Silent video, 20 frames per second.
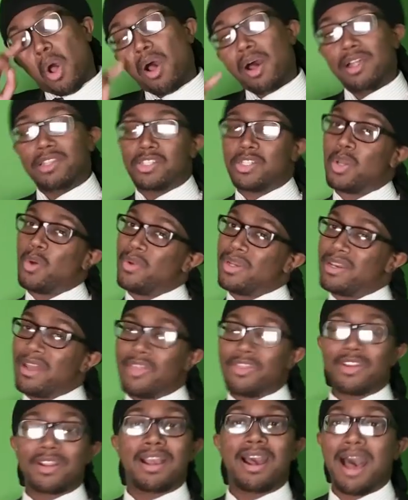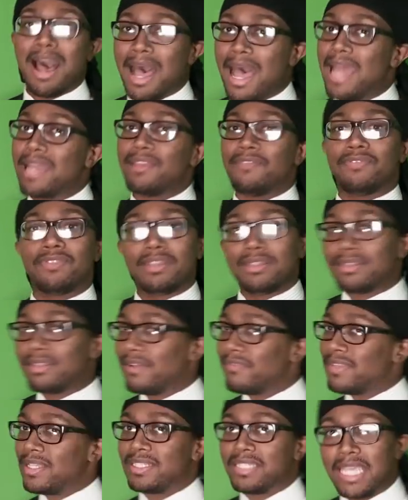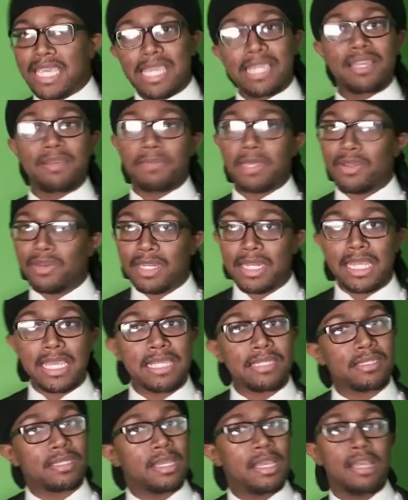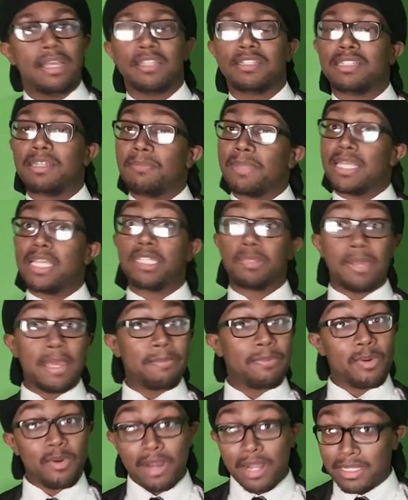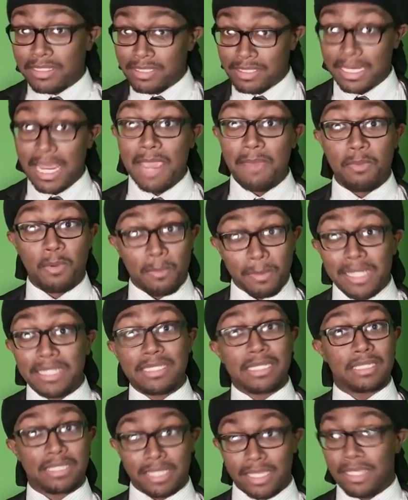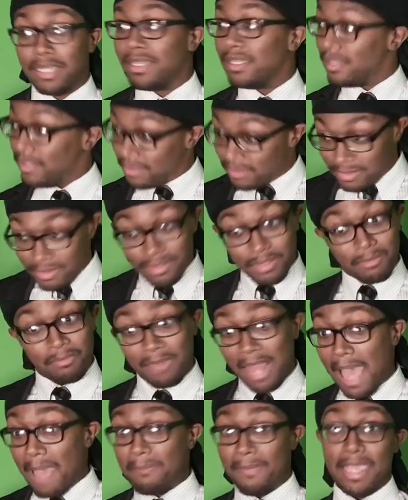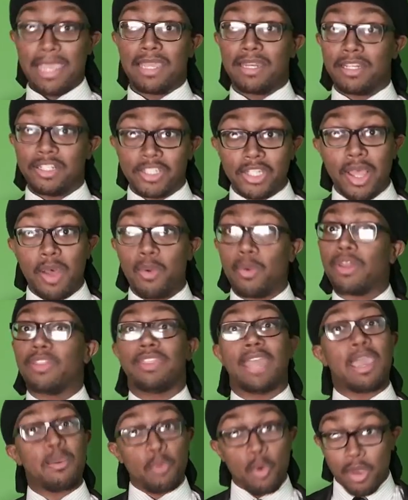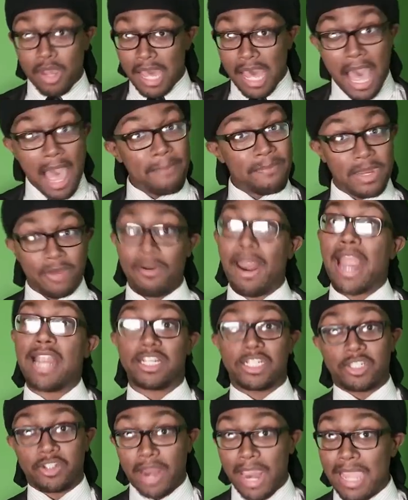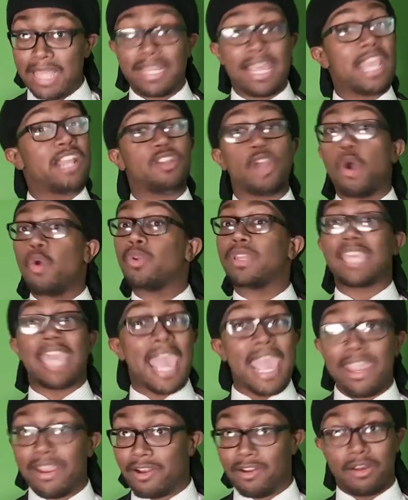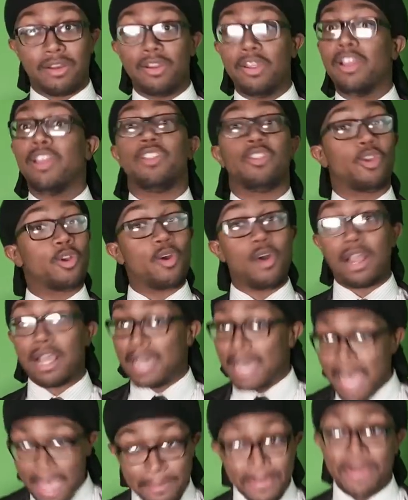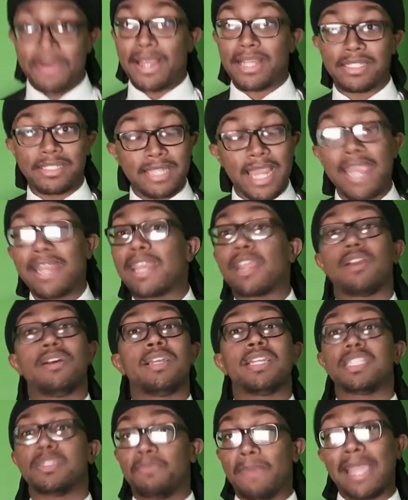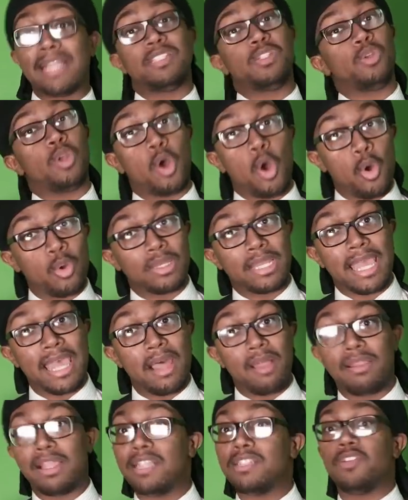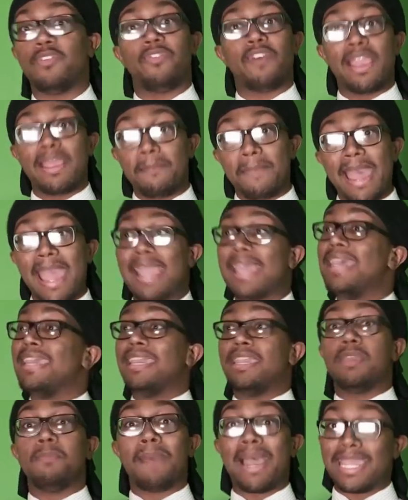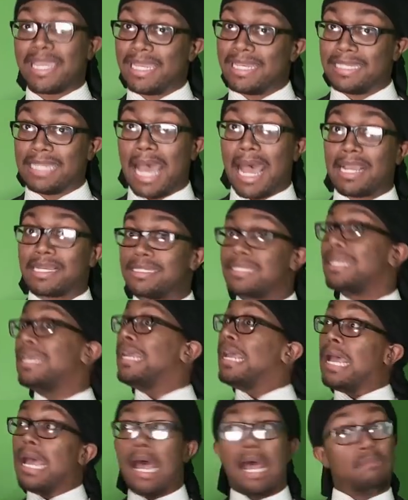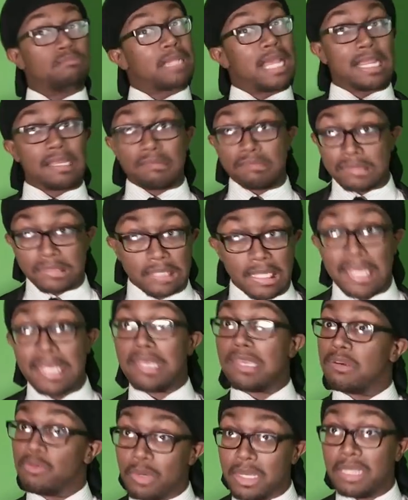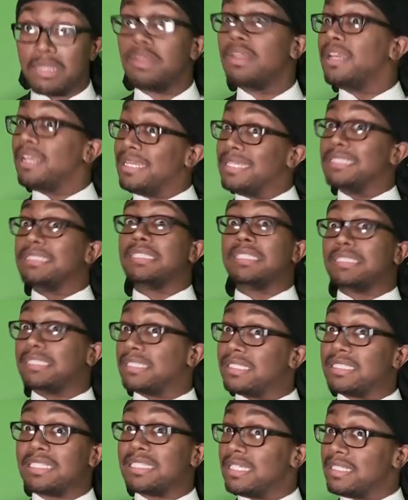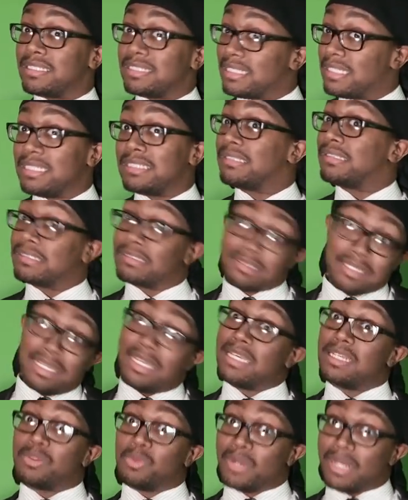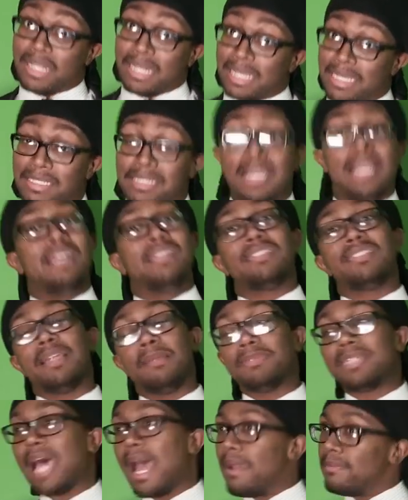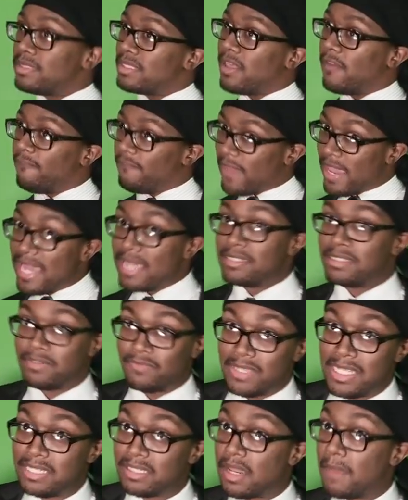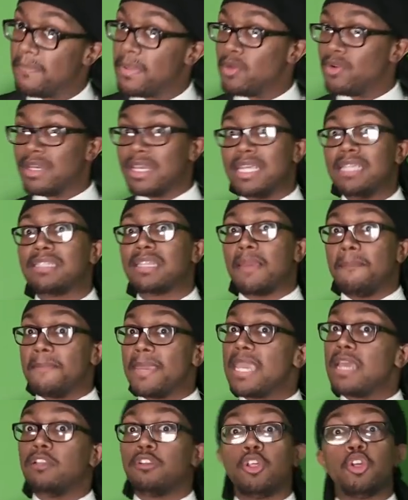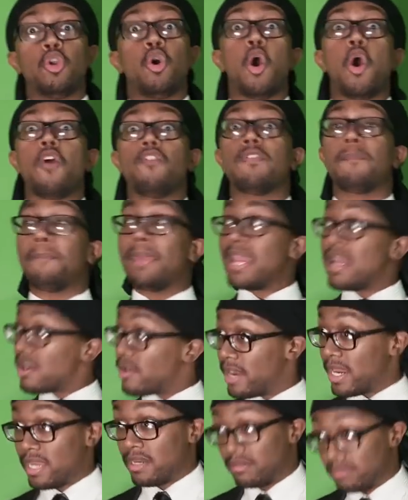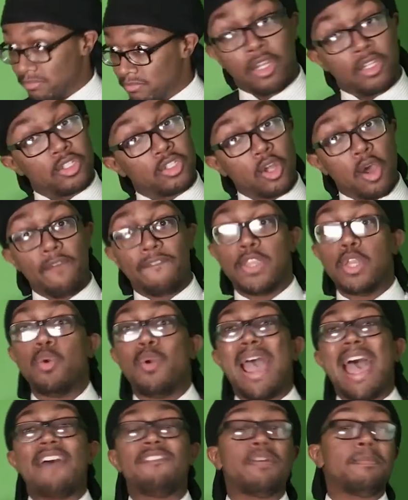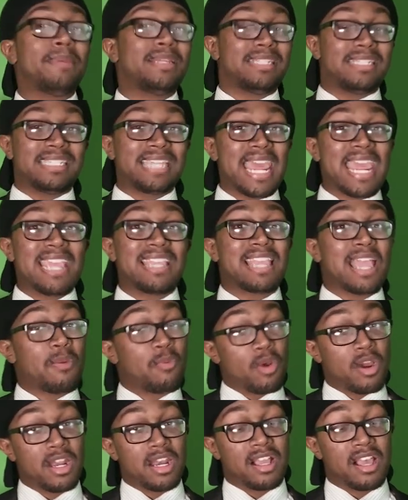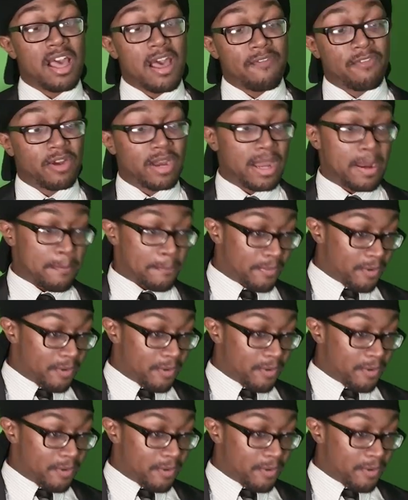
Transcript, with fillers: Also, another con of the, of the T communities, some of these people are unstable mentally. Not making a joke. They will copyright strike. They don't care. They're going to copyright strike. They're going to expect you to hold the L unless you fight back. And you might get doxxed. I'm not going to say you will. It's just, it's, it's, it's, it is what it is. Sometimes the fans of these communities can be a little overbearing. So if you have a mistake that we're going to cover in